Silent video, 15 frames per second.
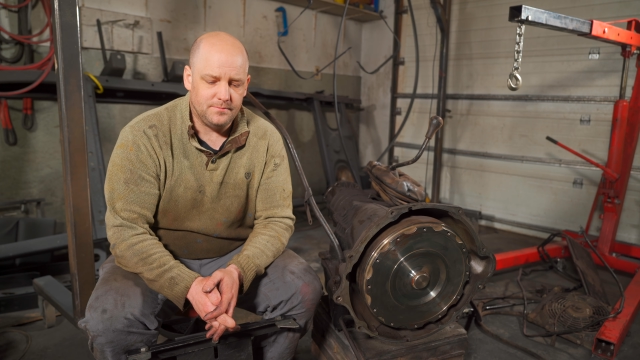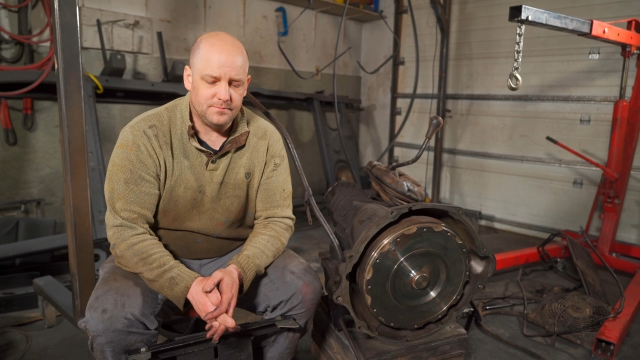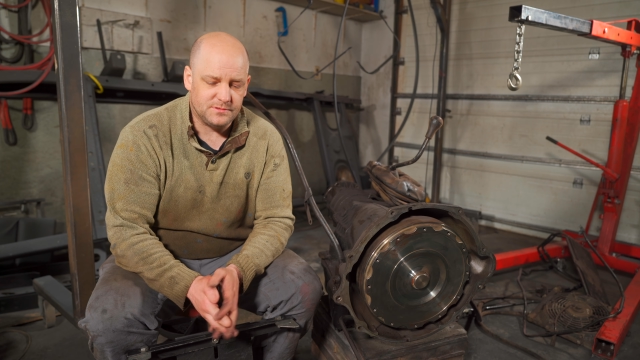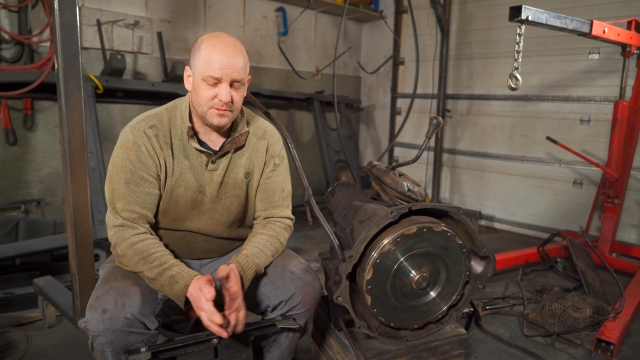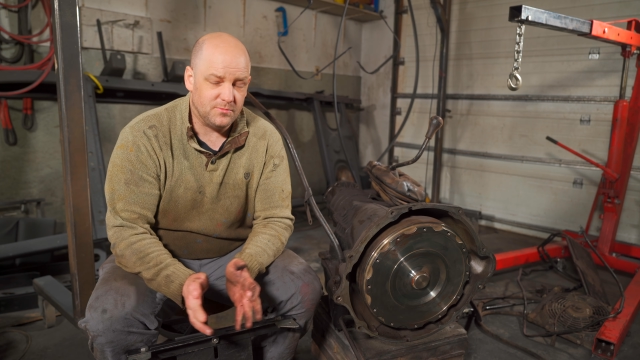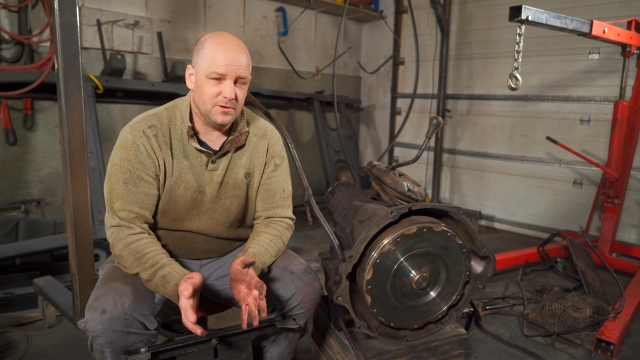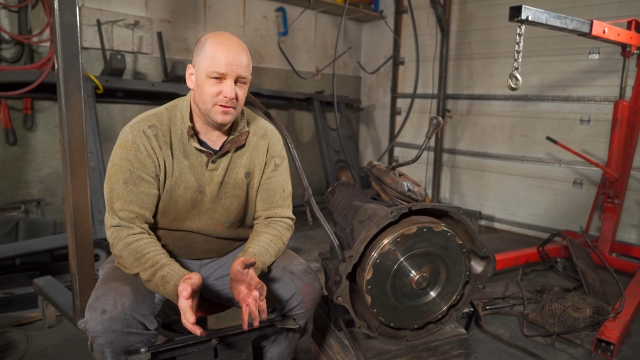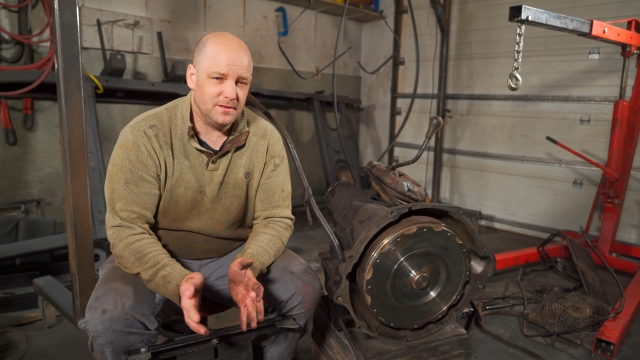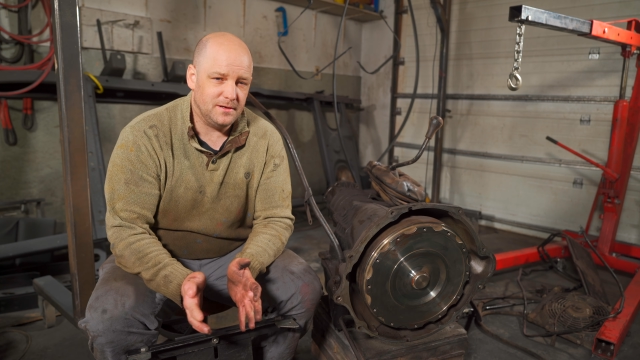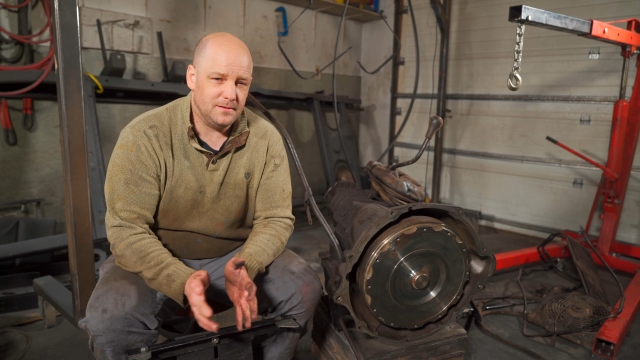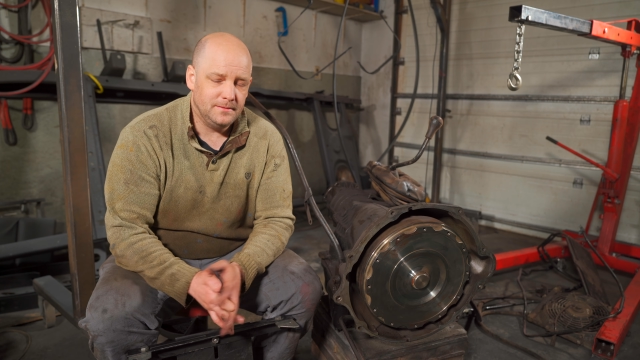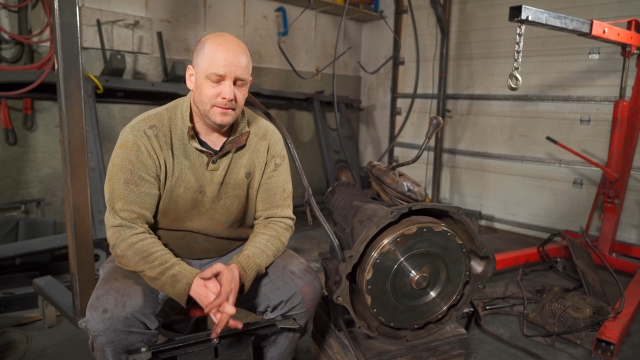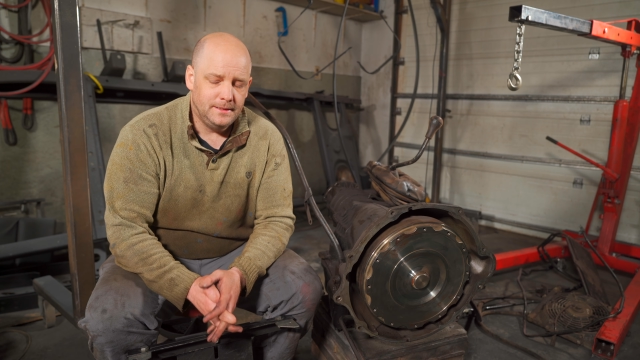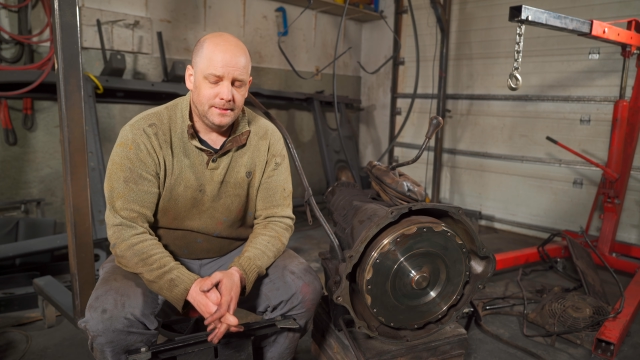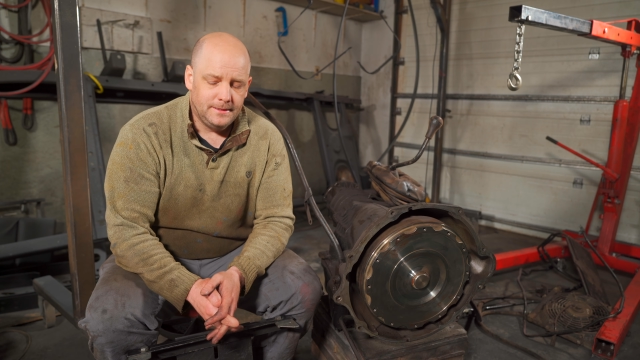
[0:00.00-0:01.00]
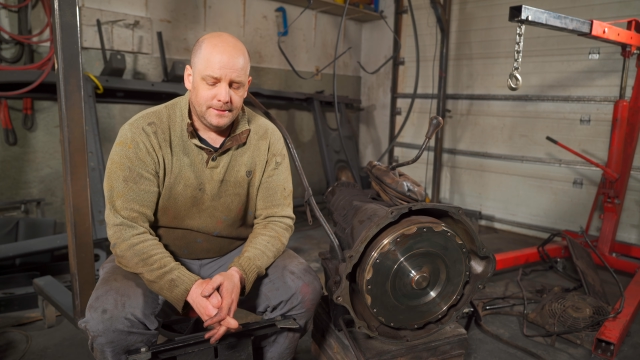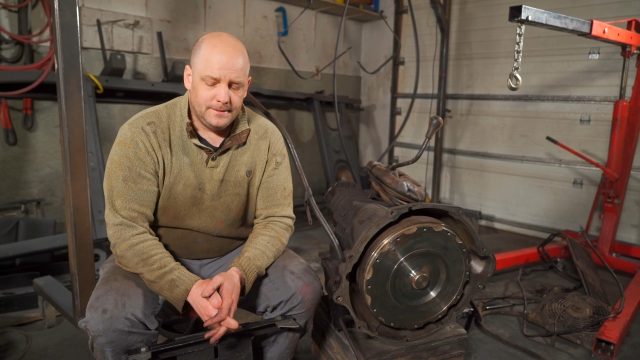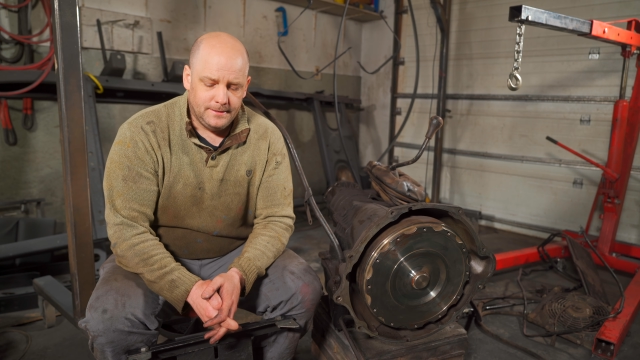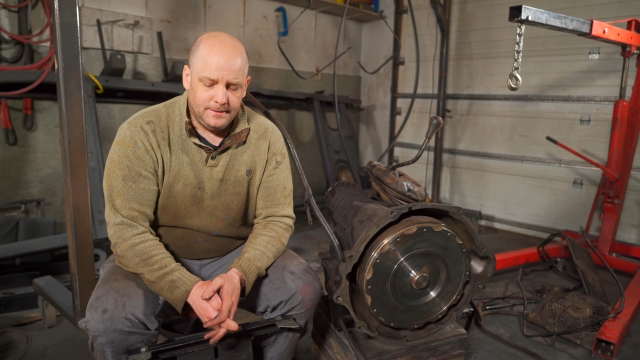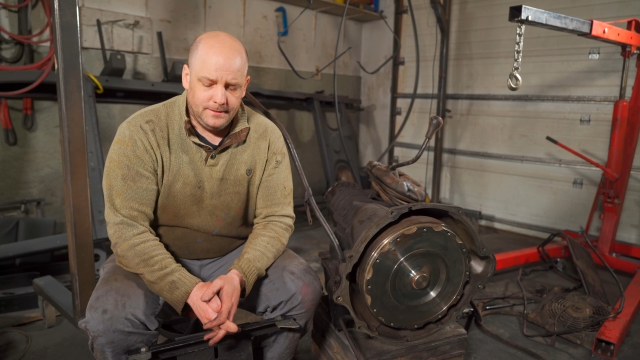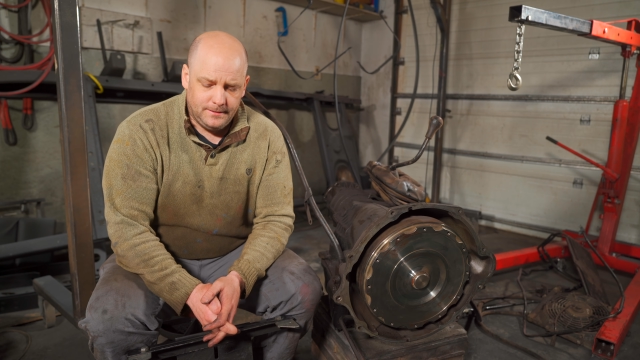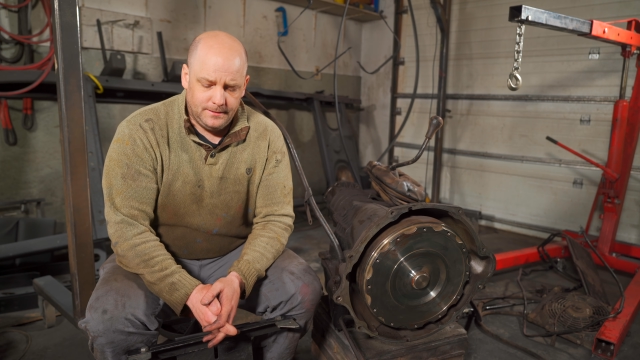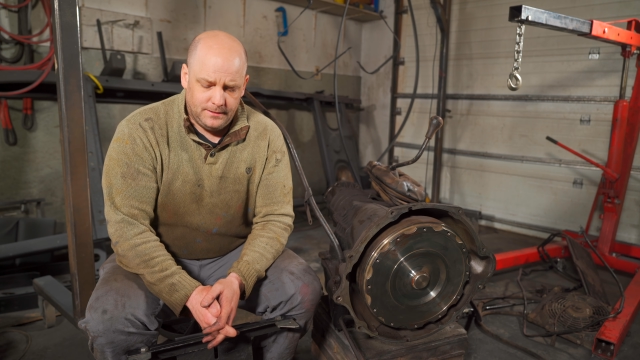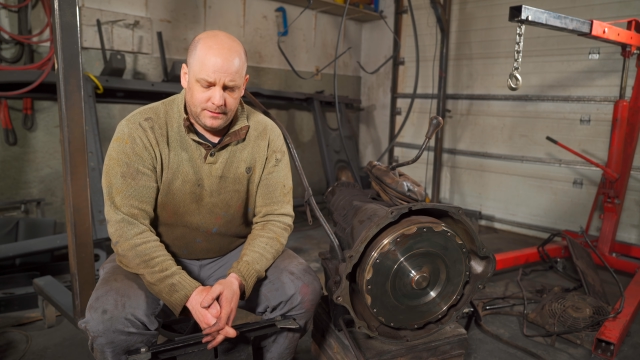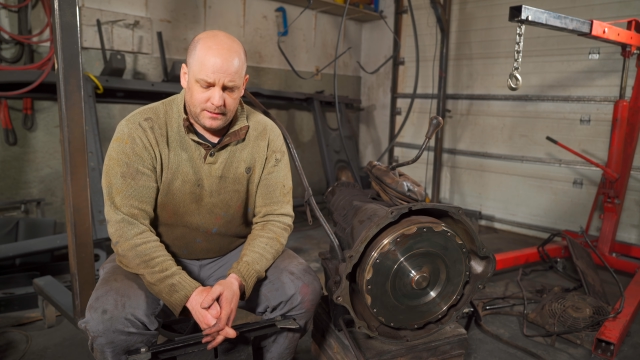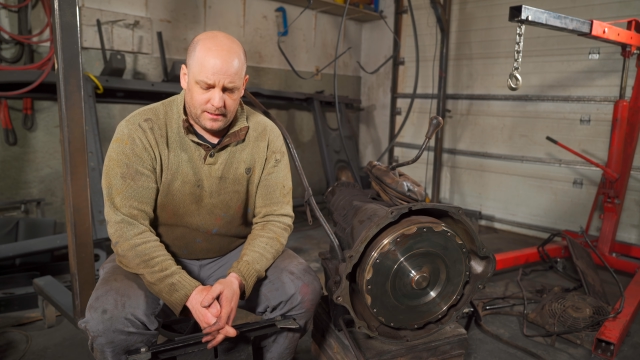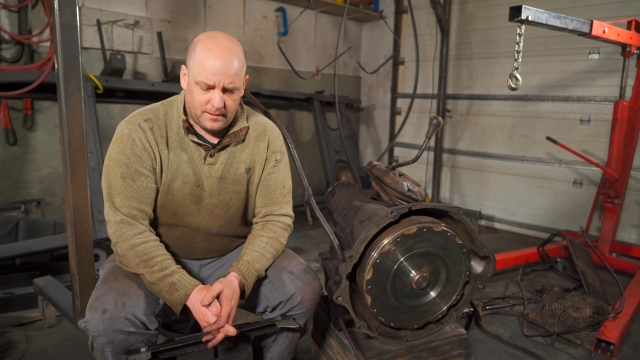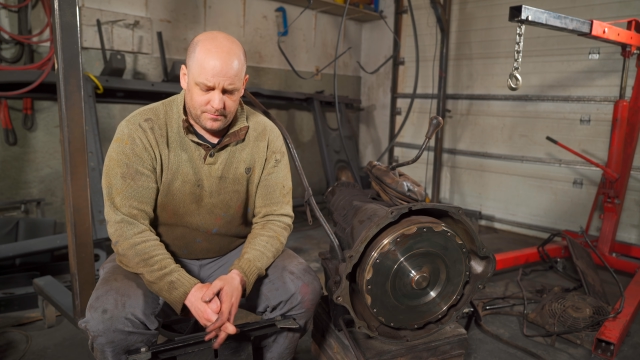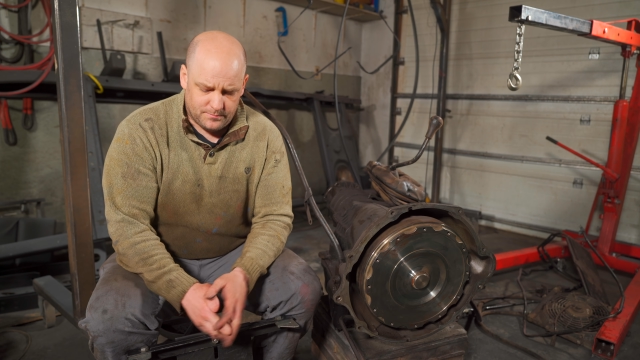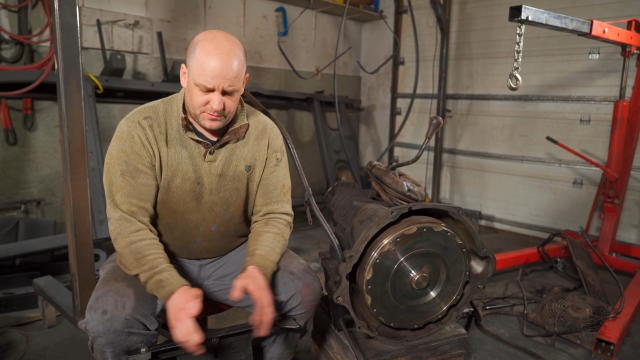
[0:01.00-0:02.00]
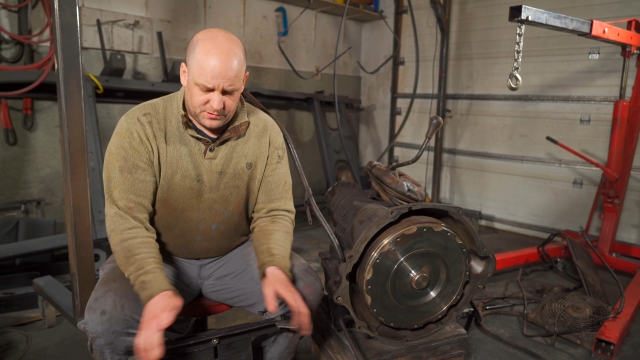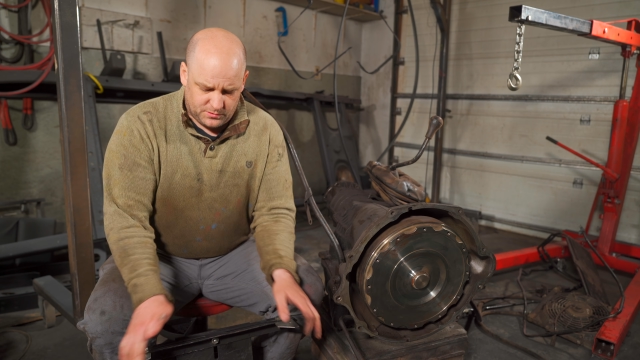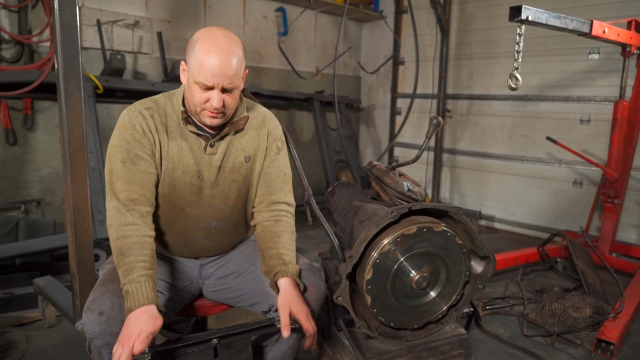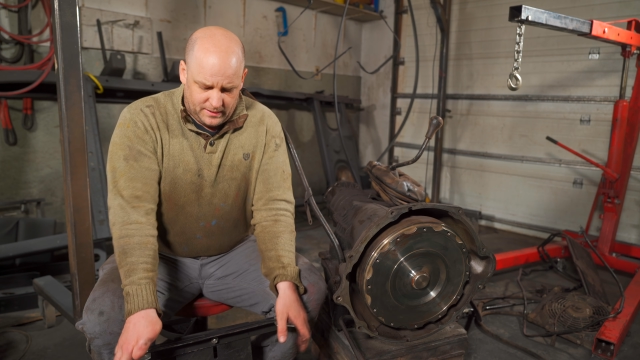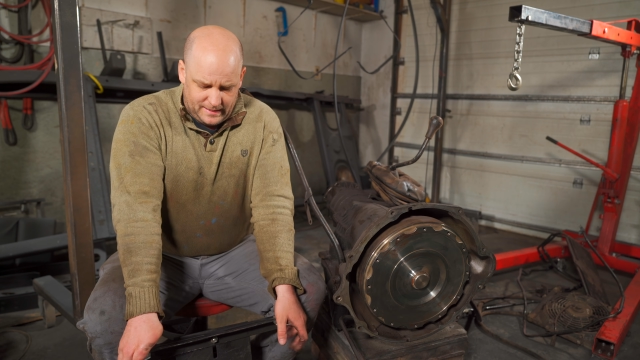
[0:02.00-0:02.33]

somewhere in there. So